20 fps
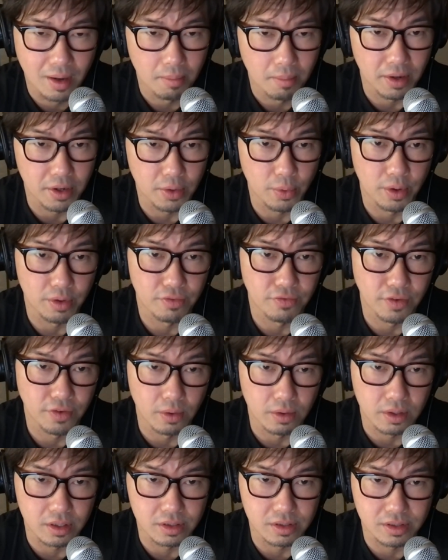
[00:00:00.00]
But you want to
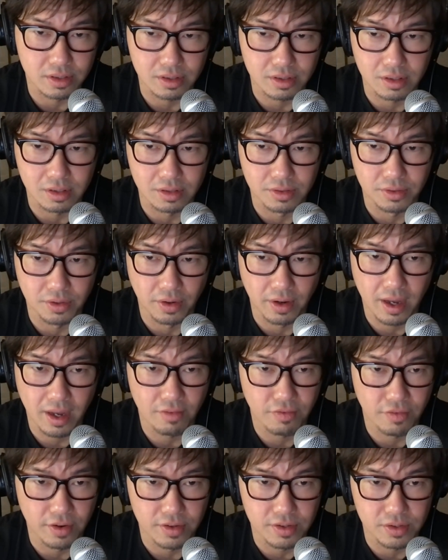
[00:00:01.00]
focus on your
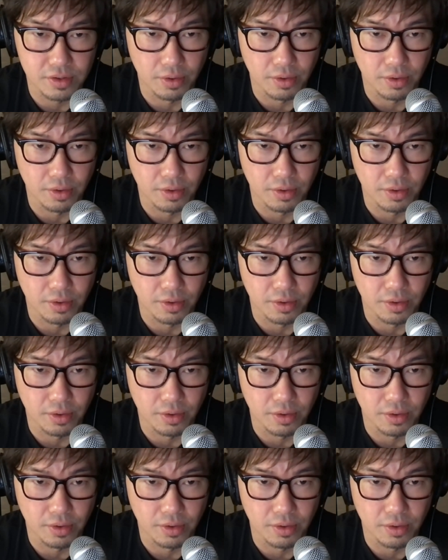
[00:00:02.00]
efforts,